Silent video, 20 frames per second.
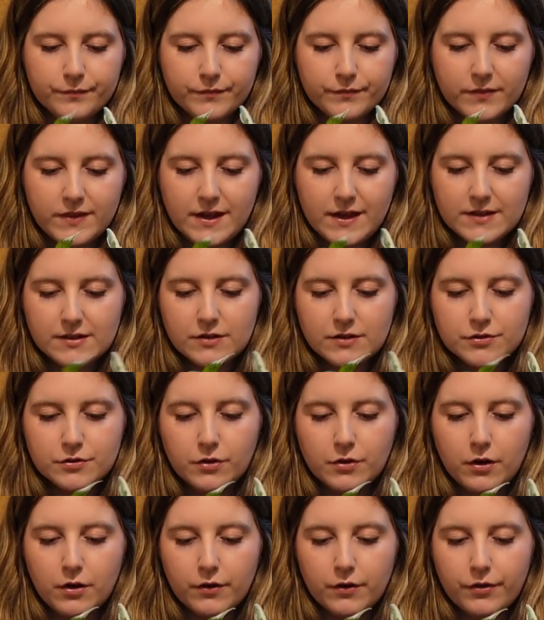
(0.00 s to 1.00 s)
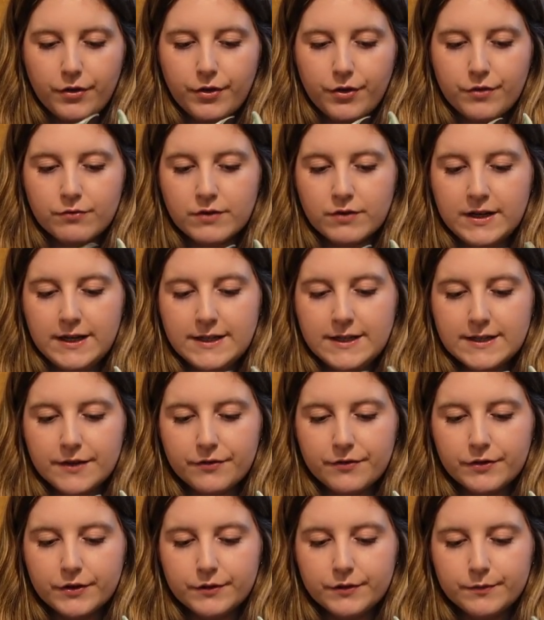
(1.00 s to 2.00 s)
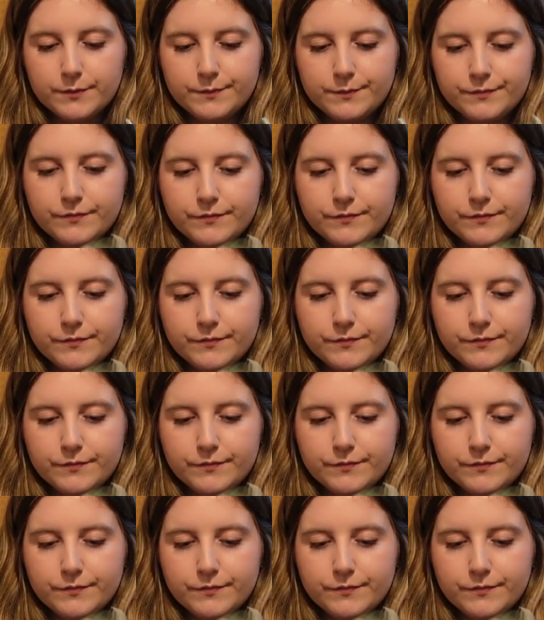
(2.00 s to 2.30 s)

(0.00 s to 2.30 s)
This has got 3 different,